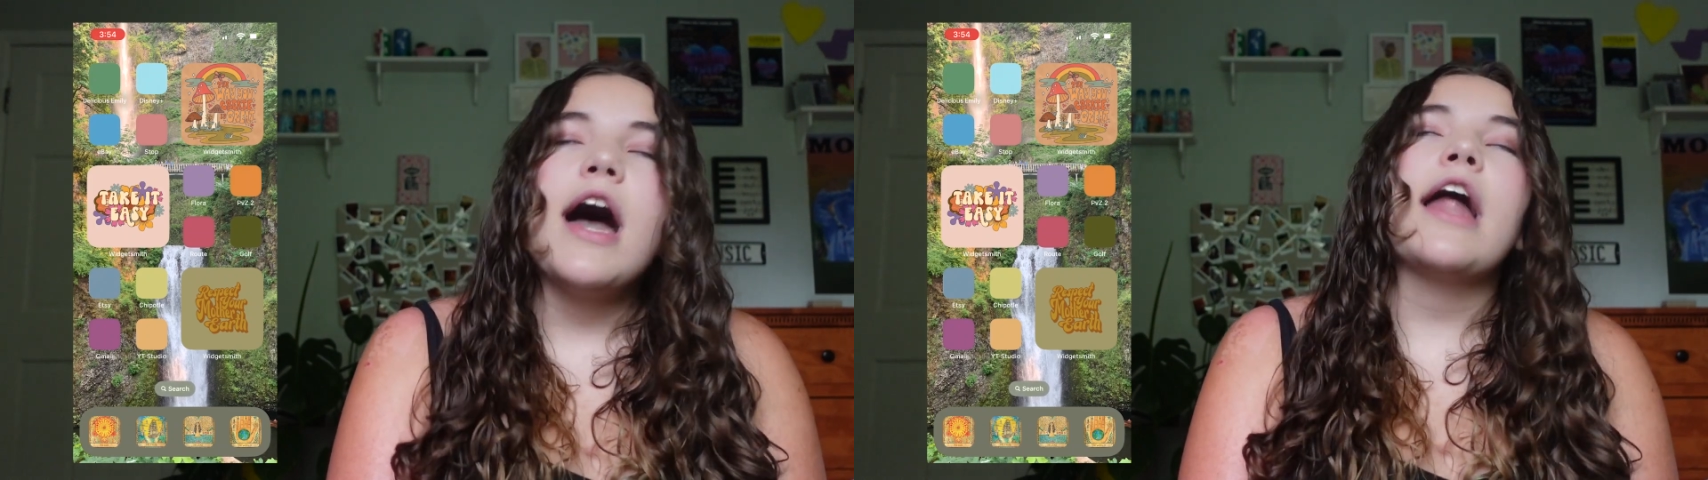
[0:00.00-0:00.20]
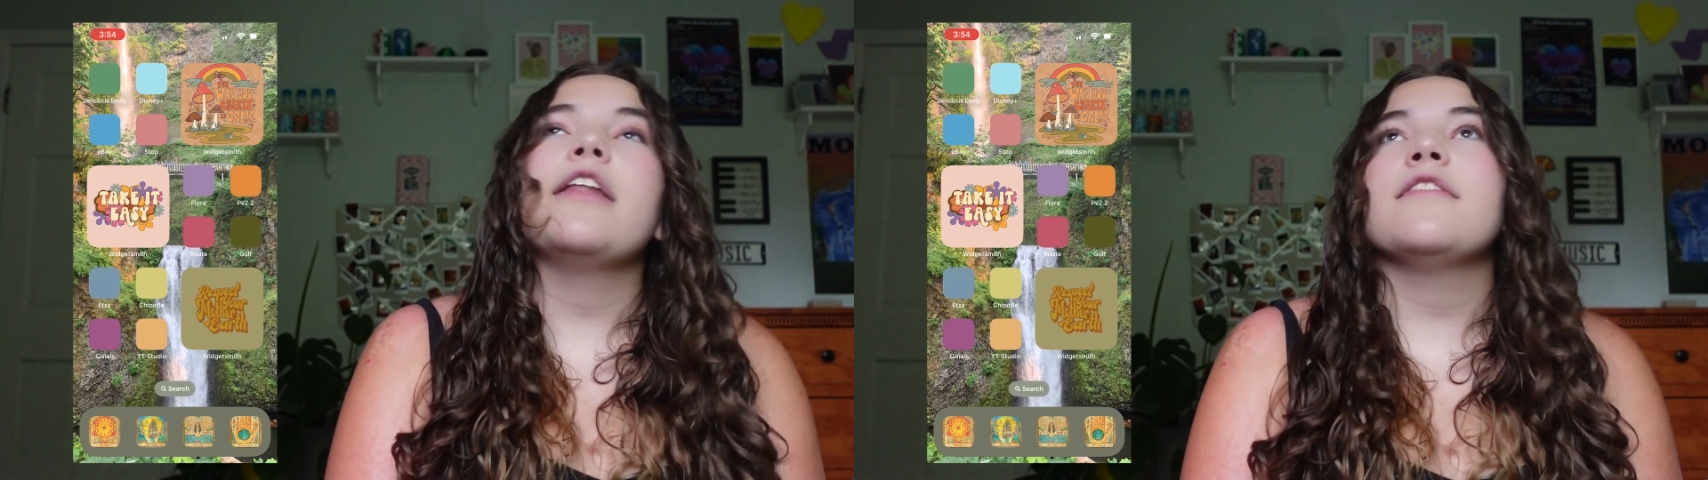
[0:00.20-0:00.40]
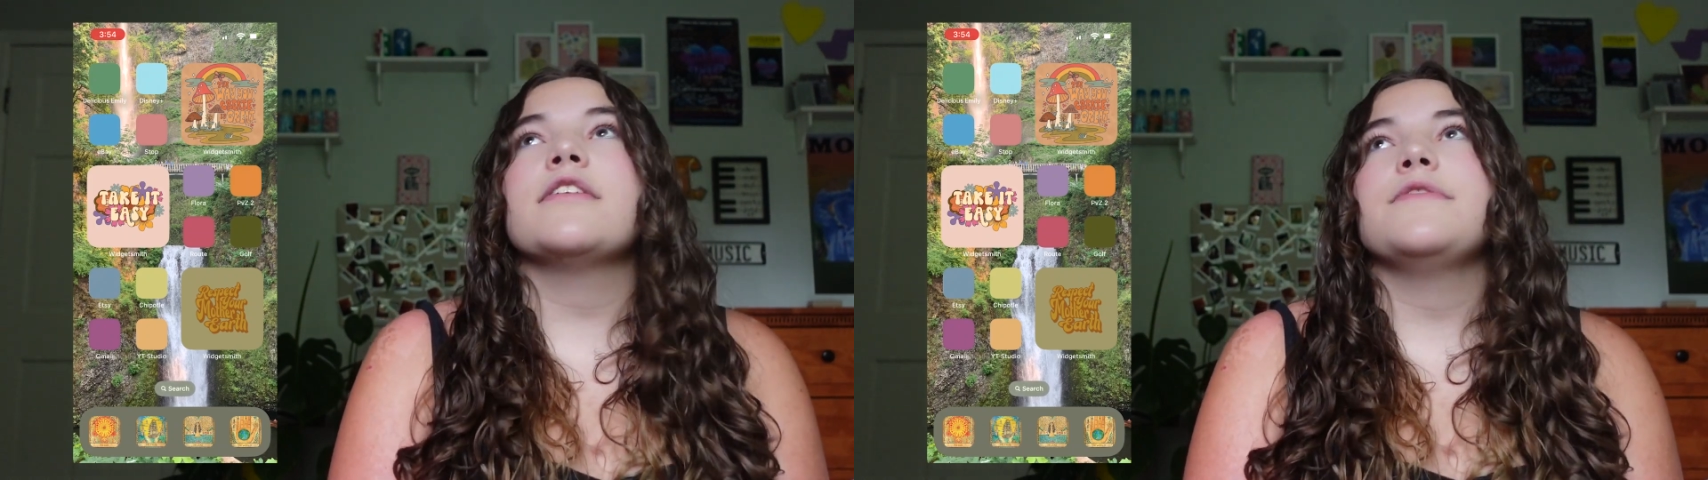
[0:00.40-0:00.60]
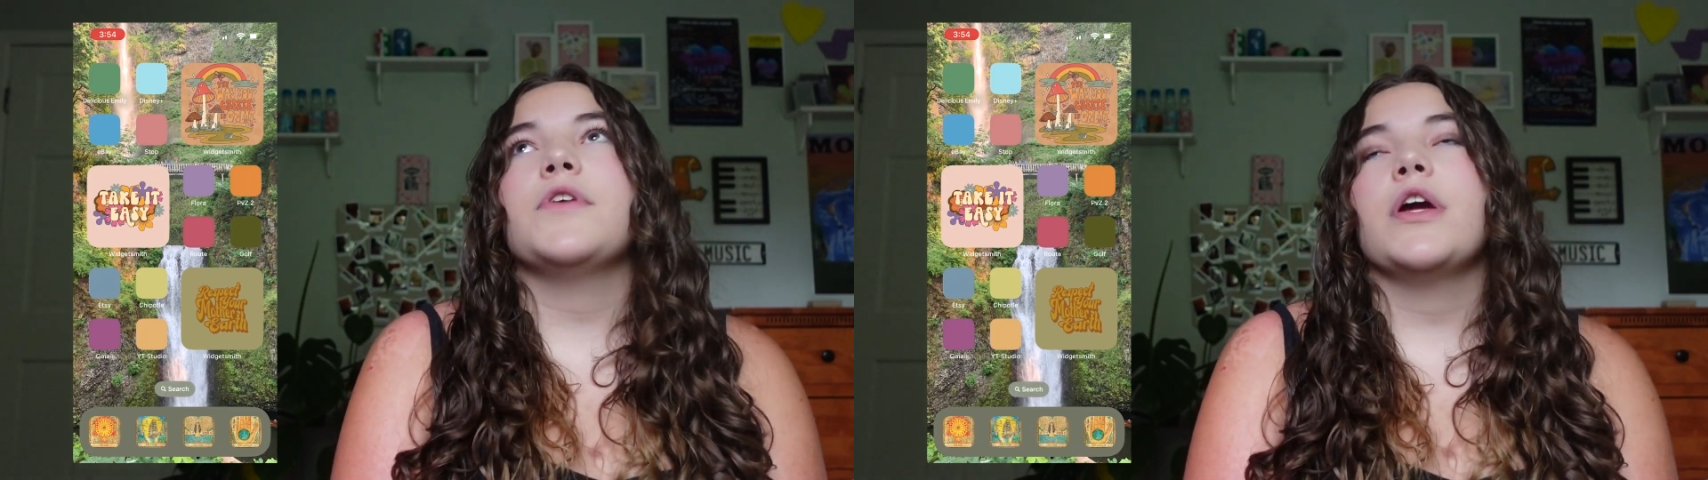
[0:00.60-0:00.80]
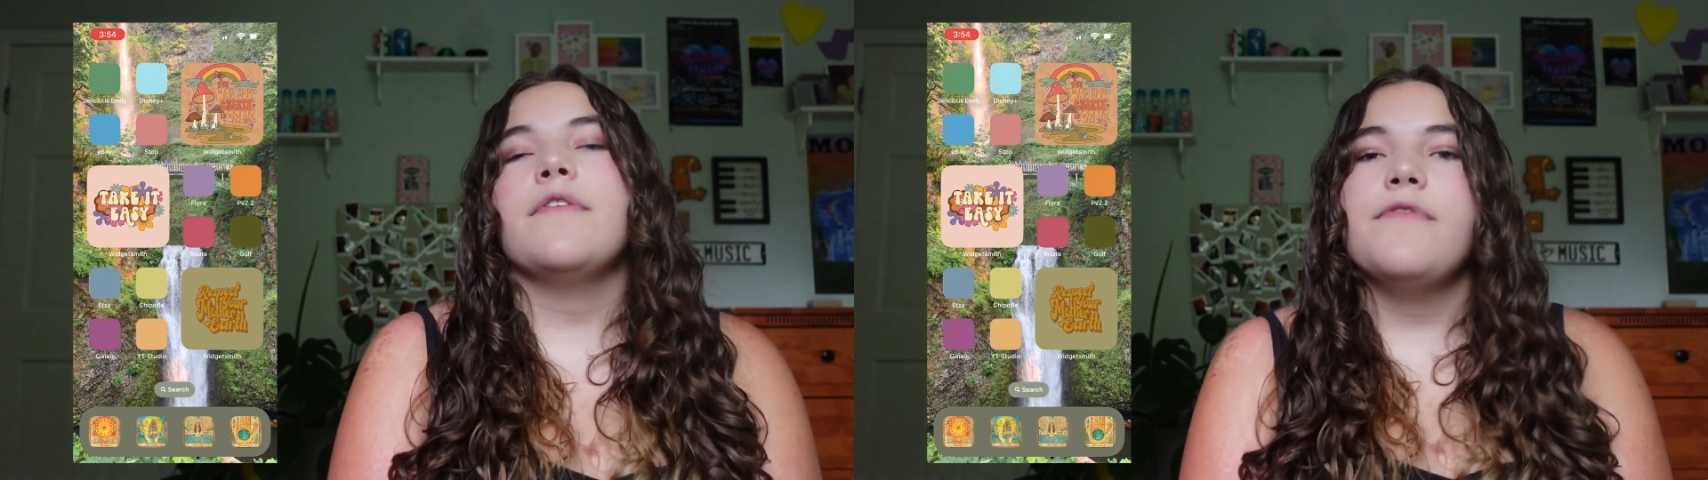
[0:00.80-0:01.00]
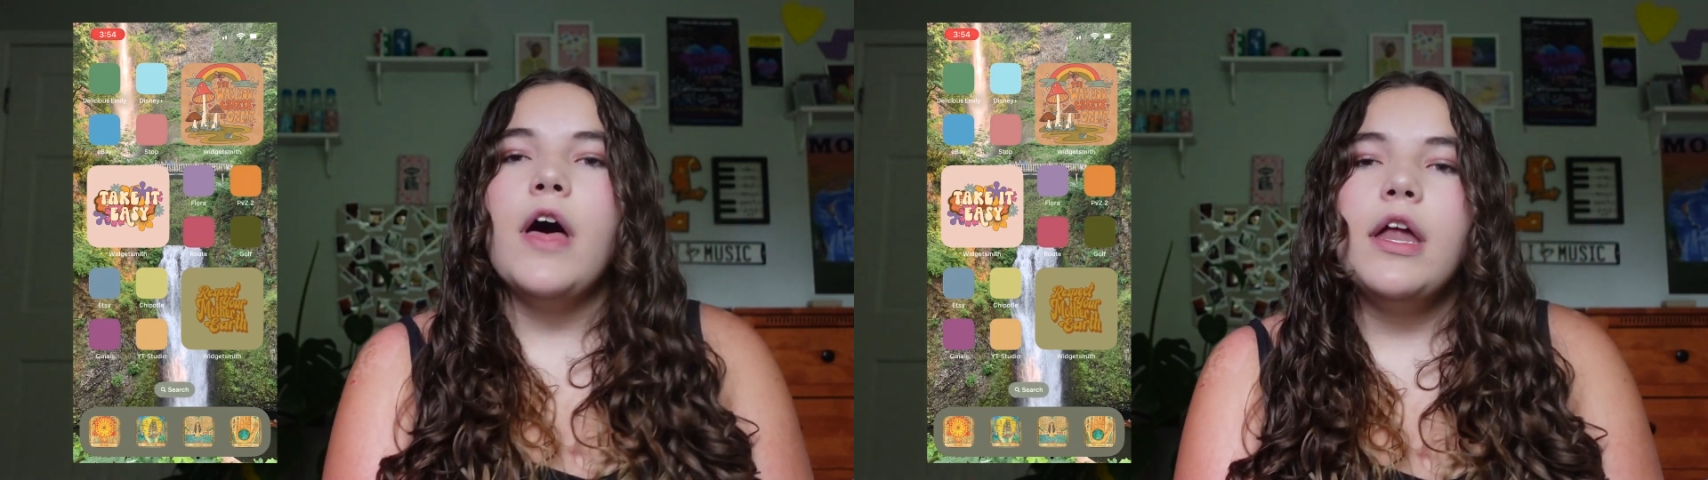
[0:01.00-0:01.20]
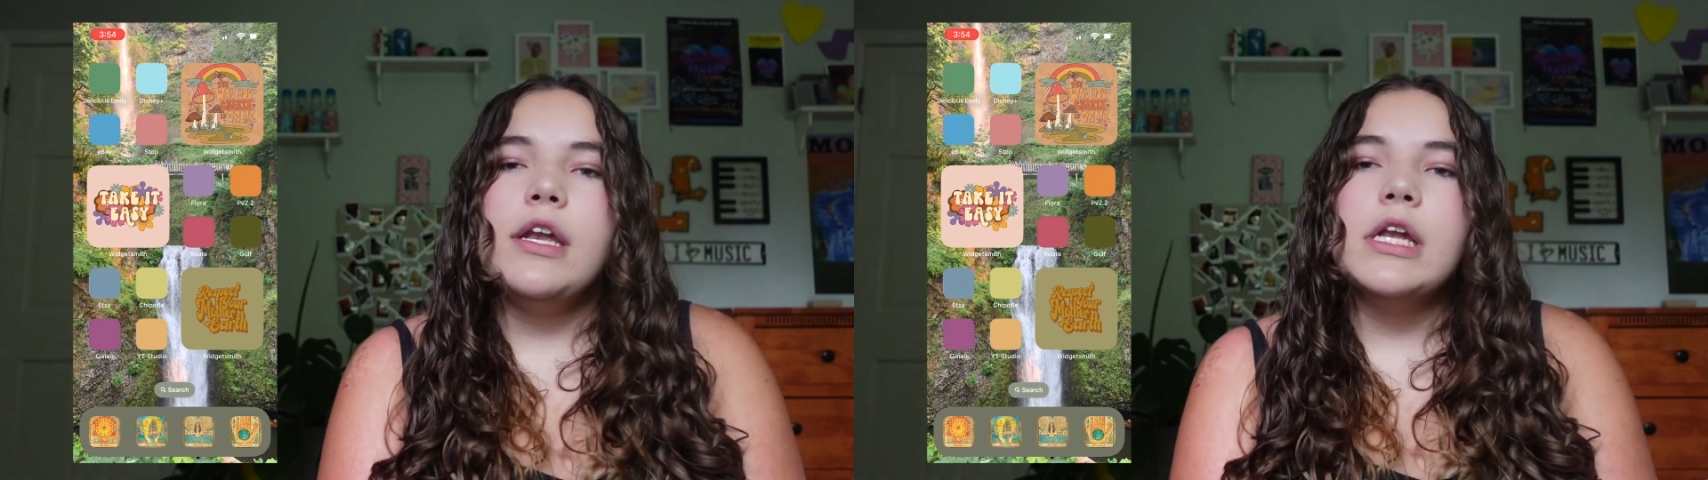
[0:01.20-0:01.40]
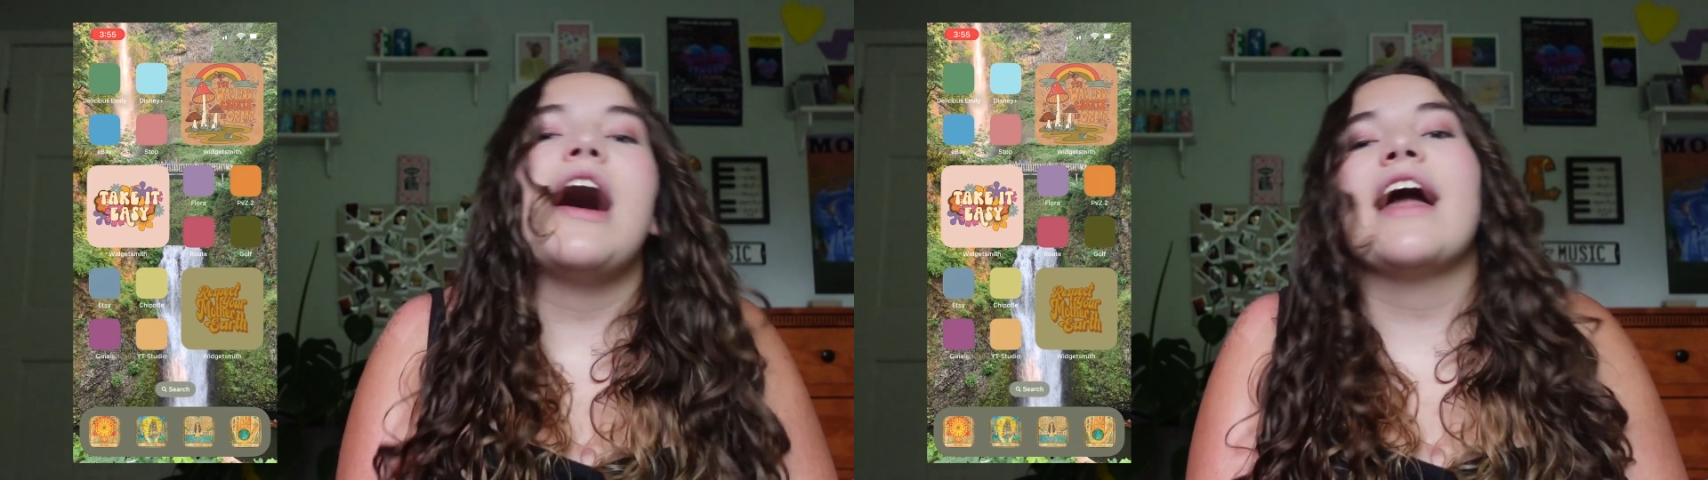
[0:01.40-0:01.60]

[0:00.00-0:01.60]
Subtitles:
I think that's very fun.